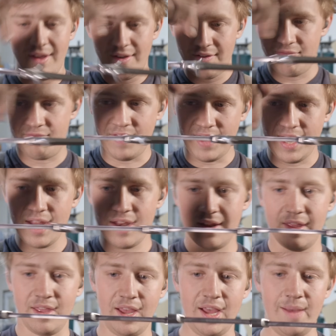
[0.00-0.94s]
fit
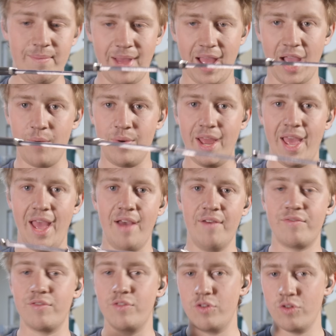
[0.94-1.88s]
it, I would
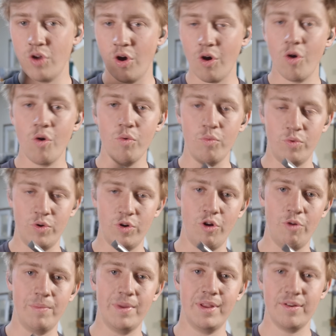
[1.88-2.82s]
have no
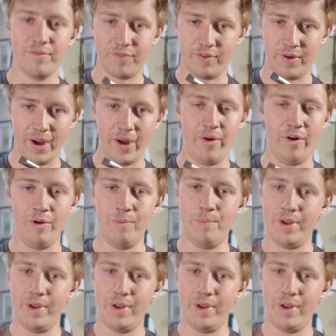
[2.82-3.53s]
room for error.